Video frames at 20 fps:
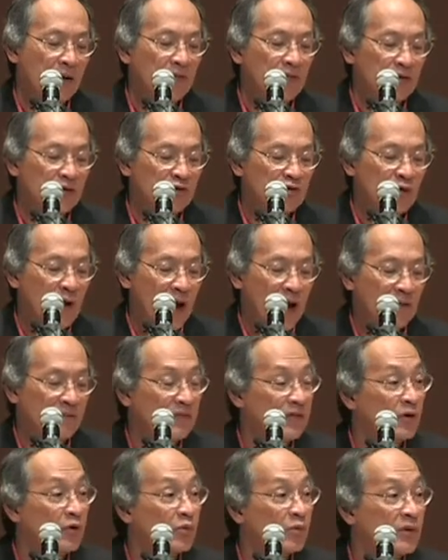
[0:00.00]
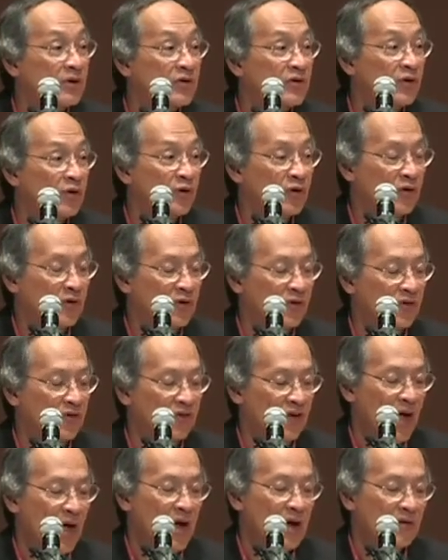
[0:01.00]
The traveler returns
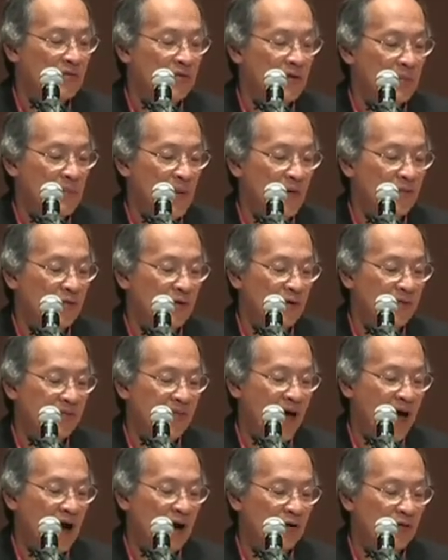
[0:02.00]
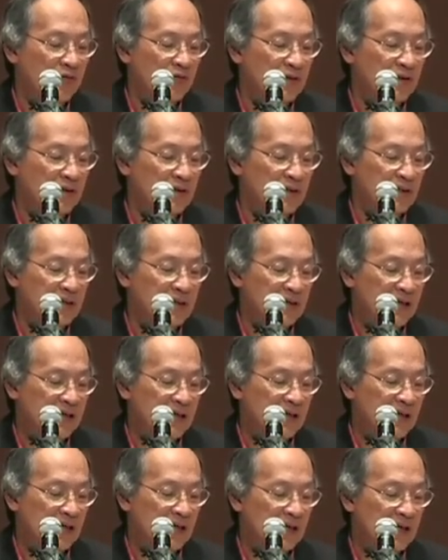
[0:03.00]
from over 1,000
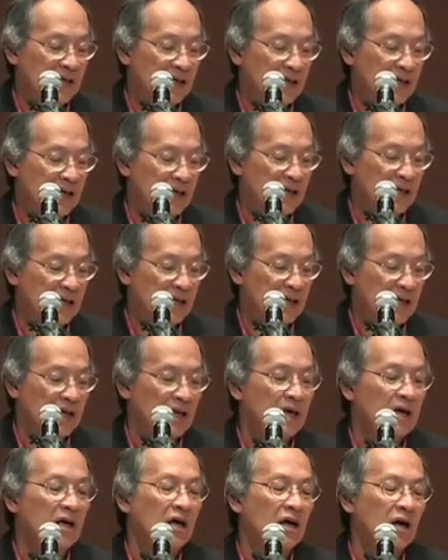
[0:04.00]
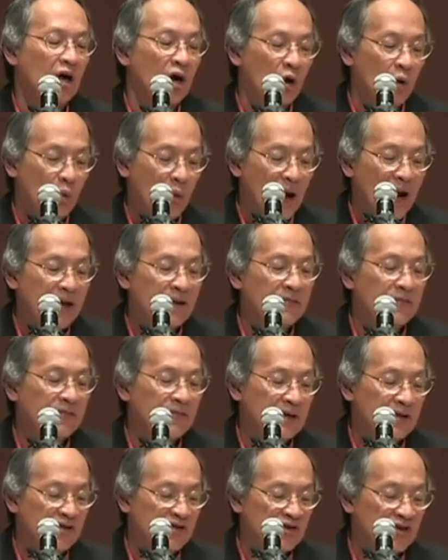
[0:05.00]
li. Wife
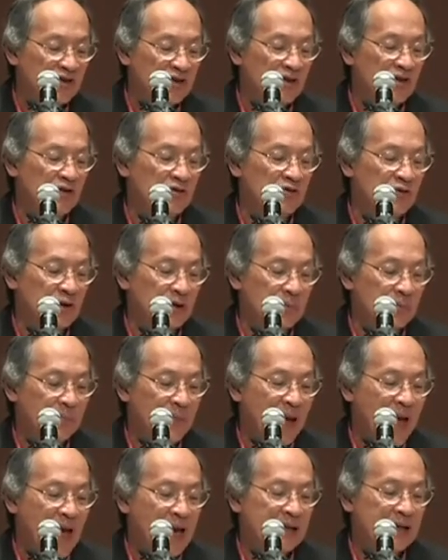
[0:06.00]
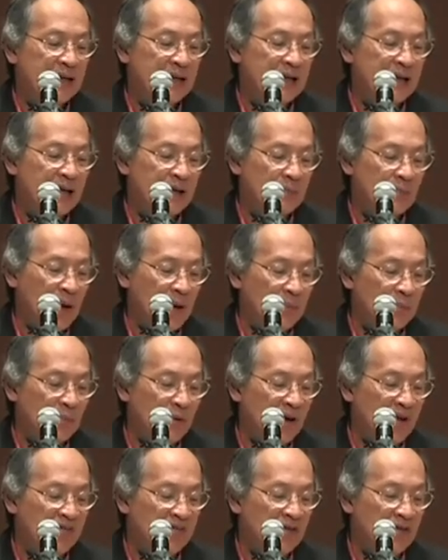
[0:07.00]
and children panic at my
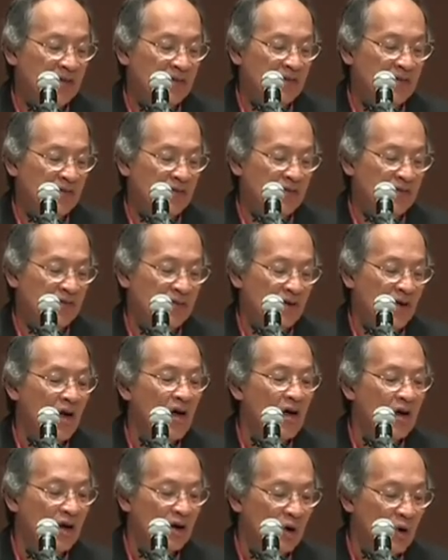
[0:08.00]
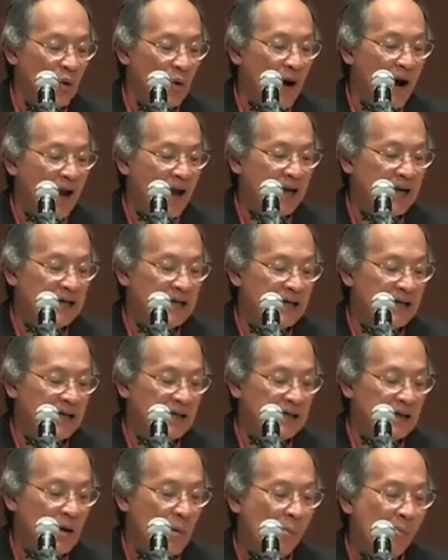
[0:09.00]
presence.
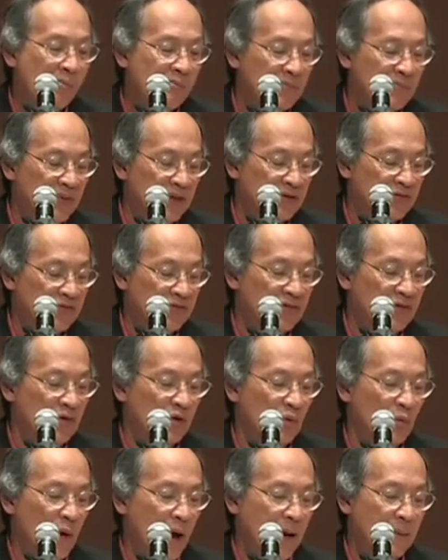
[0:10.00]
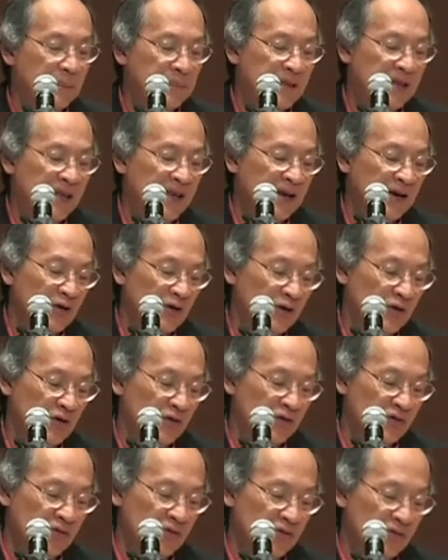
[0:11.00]
Quieted, they still wipe
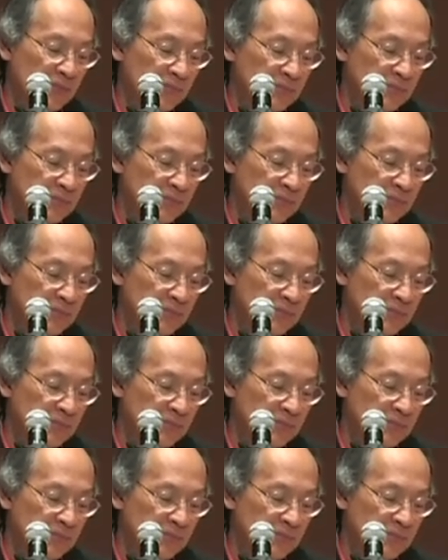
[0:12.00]
tears.